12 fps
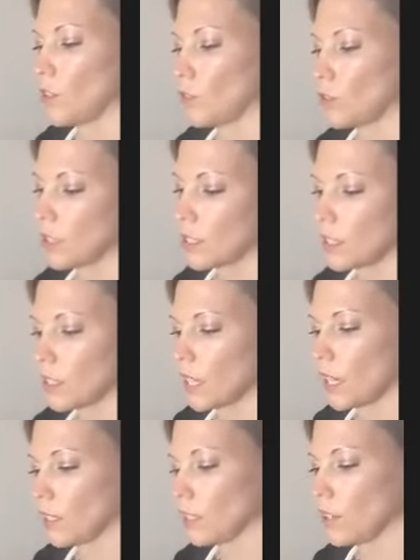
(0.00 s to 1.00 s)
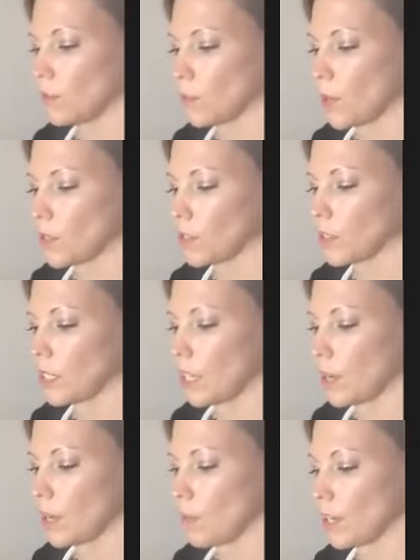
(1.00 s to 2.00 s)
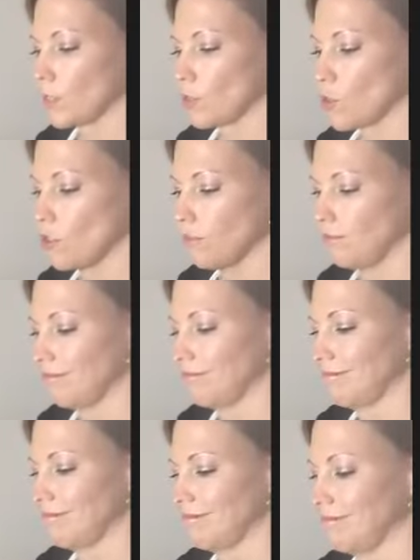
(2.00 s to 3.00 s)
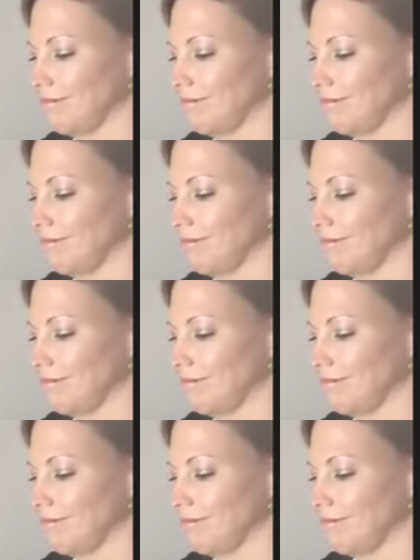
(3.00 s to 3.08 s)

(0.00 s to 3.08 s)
Just because I love parsley and basil. Mm-hmm.